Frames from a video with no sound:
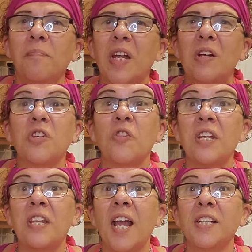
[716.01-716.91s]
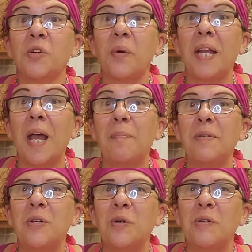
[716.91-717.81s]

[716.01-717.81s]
And until the next great episode